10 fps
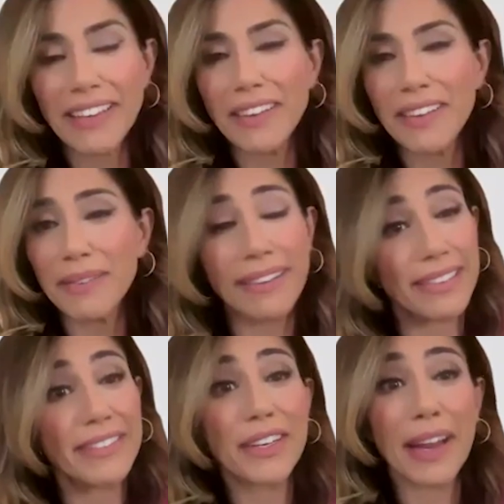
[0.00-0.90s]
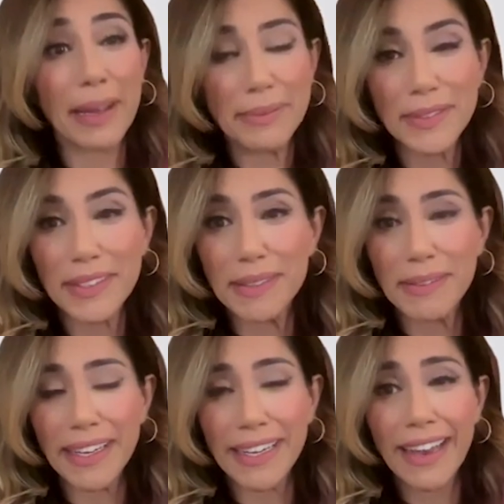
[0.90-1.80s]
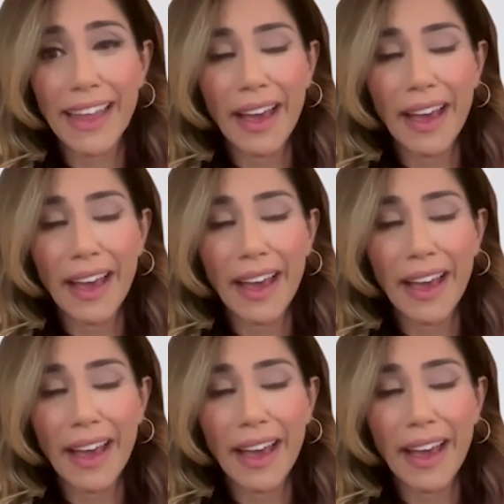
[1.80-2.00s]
you. You're absolutely right.